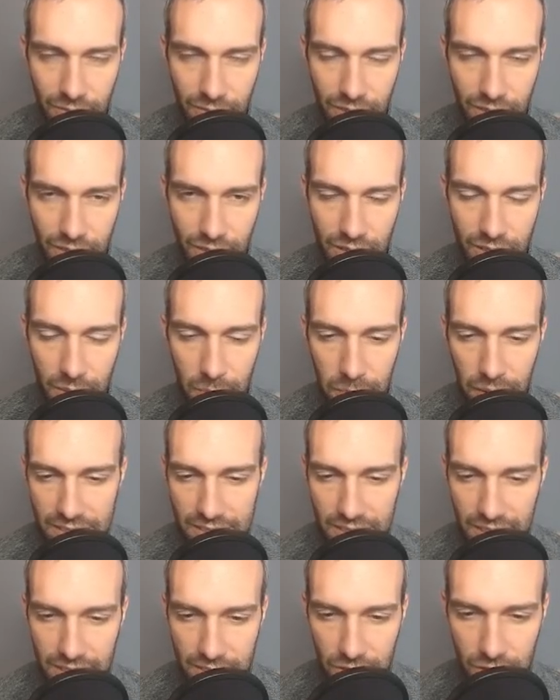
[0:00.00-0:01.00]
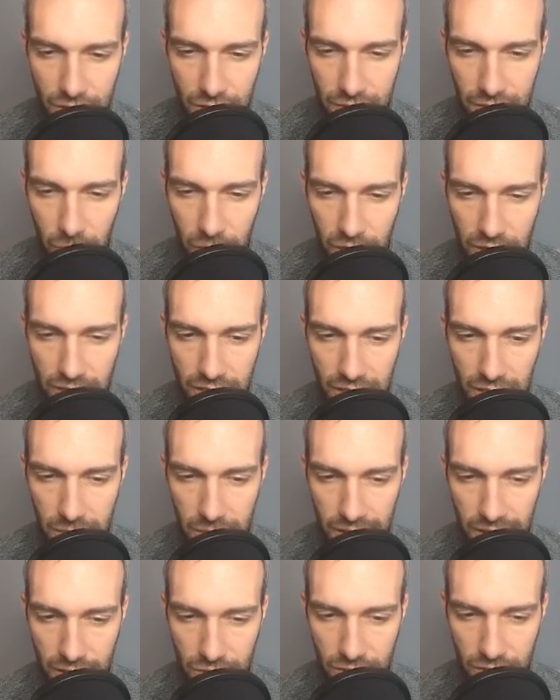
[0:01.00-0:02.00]
the best answer if I want to keep
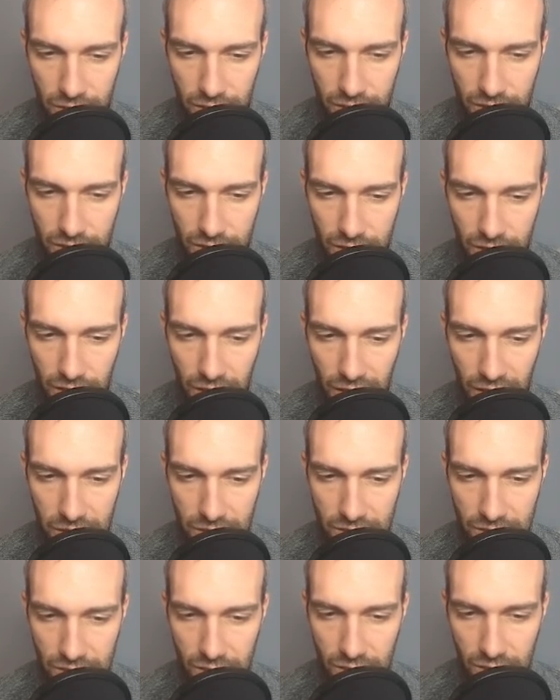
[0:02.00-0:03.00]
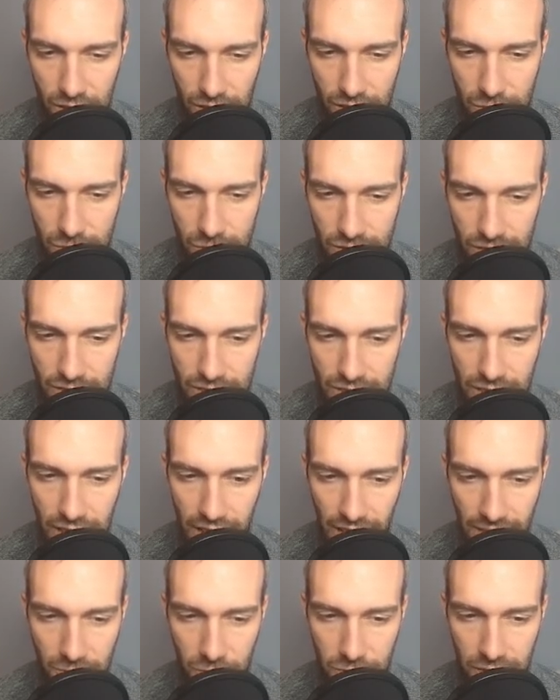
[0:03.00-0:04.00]
Gastrodon alive, because Claws resist. They
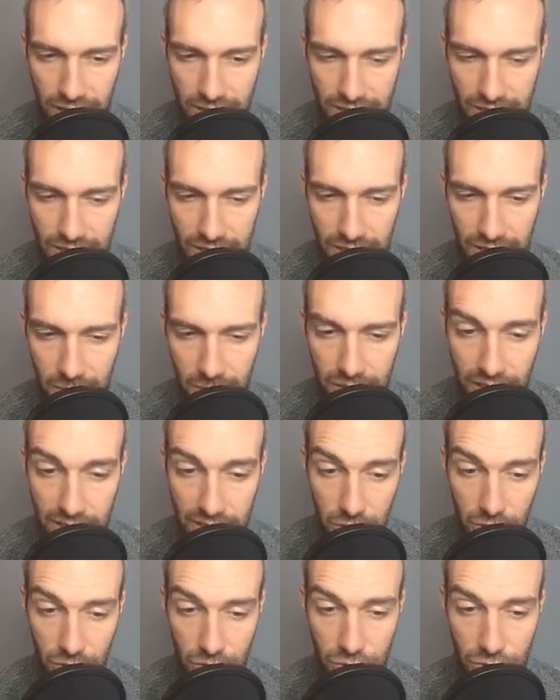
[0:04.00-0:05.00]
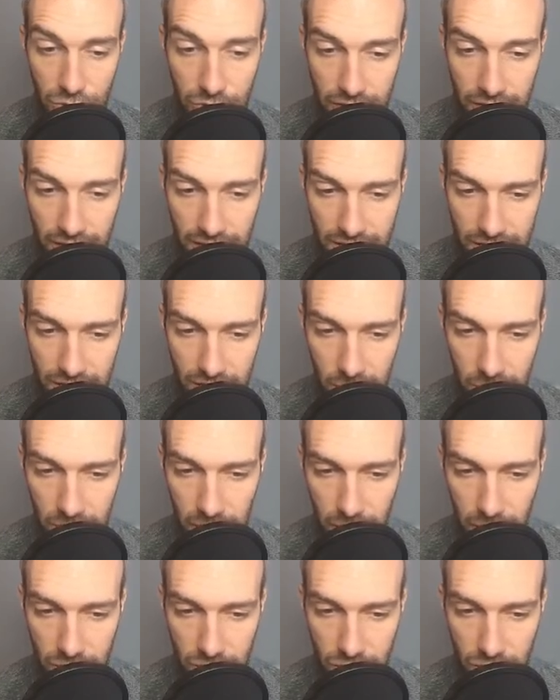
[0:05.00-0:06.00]
have to go Dazzling Gleam. They do go straight Dazzling Gleam there,
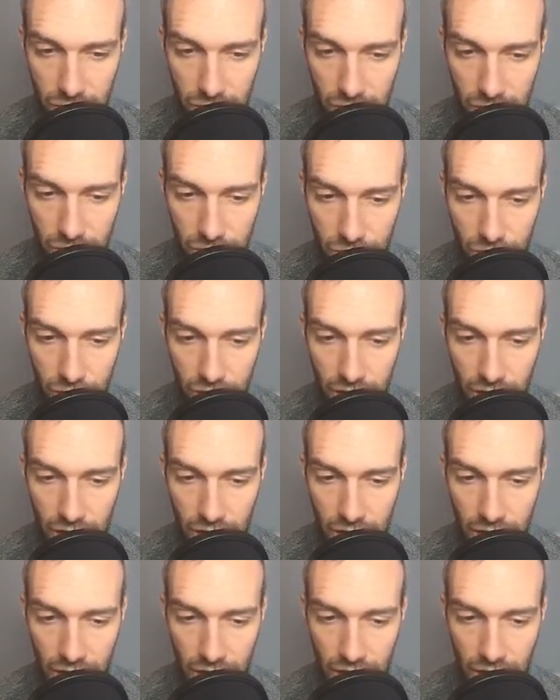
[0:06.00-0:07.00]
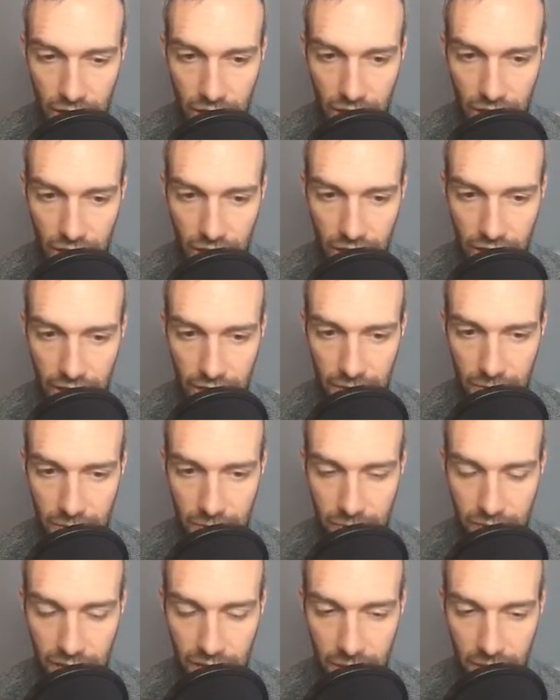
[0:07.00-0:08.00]
which is huge.
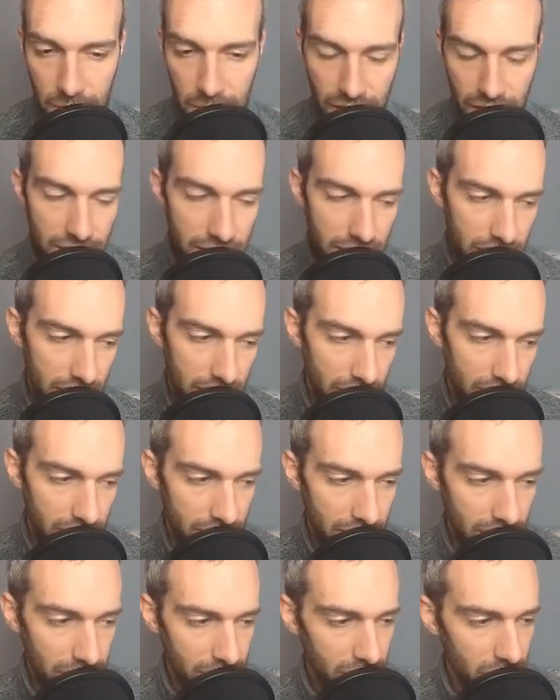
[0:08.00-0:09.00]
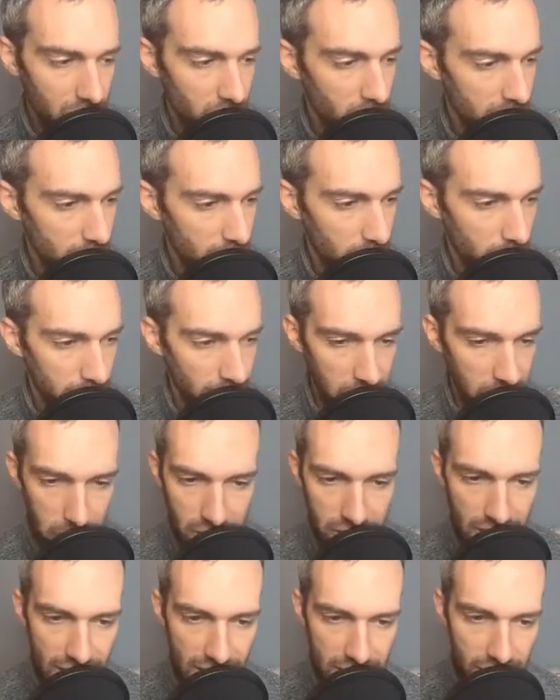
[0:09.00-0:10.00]
I bait here. Of course, I went Brave
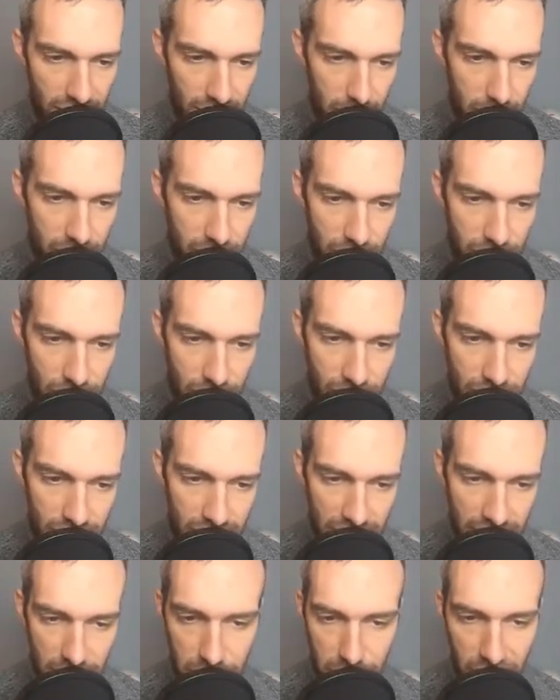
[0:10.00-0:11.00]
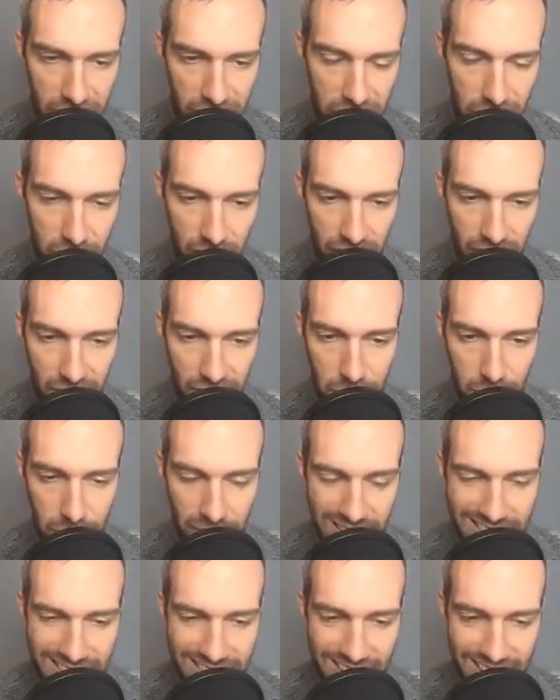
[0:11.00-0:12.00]
Bird last time and they shield, and I
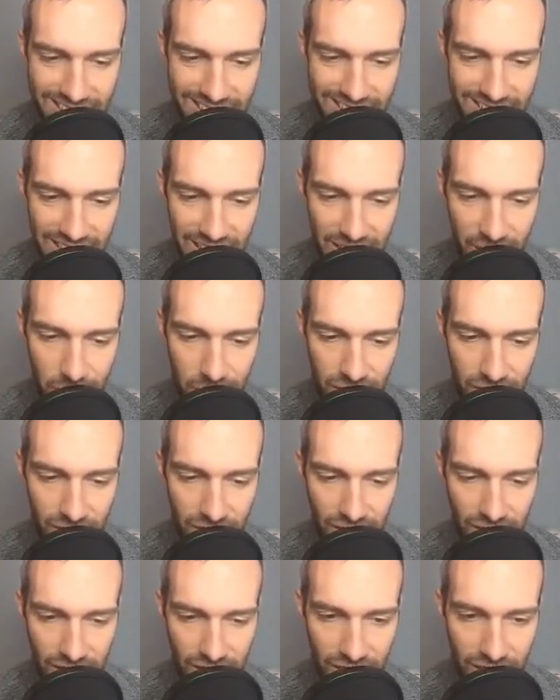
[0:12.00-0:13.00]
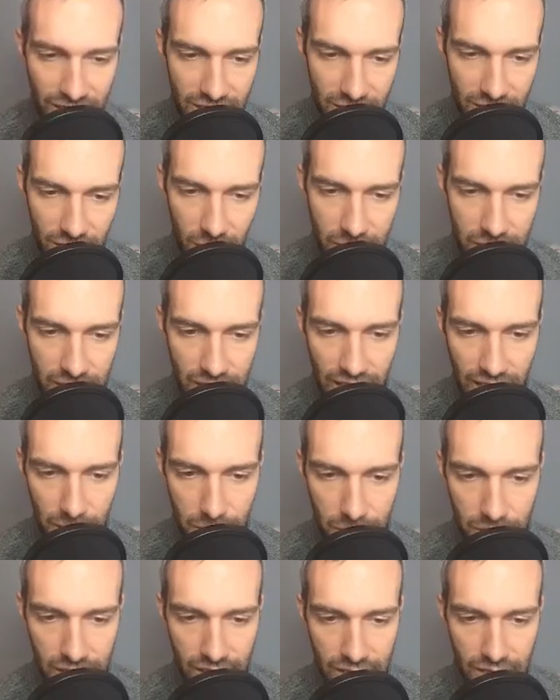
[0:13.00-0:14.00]
bait this time. And you know what's going to
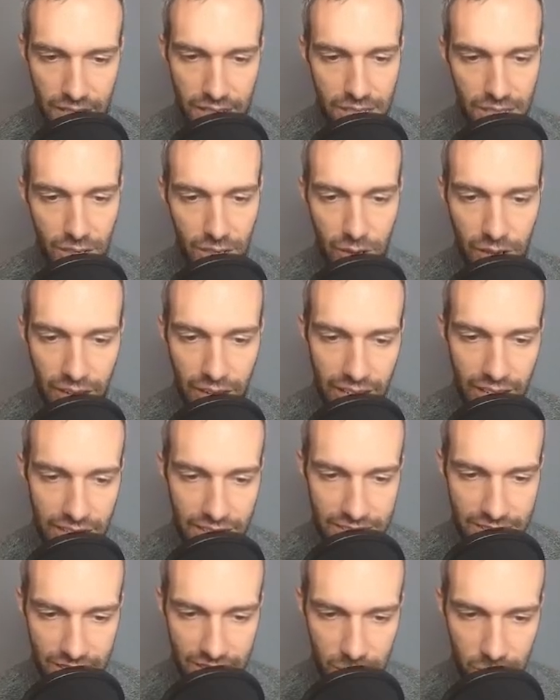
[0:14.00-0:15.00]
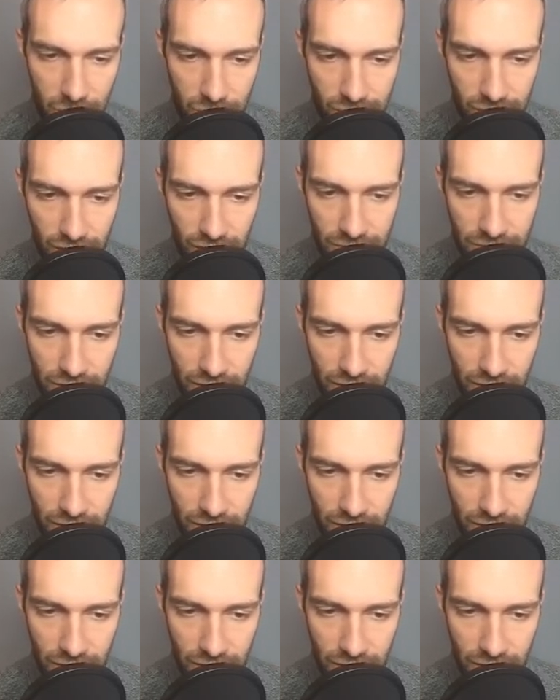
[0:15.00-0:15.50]
happen. They let it go and get a second move off,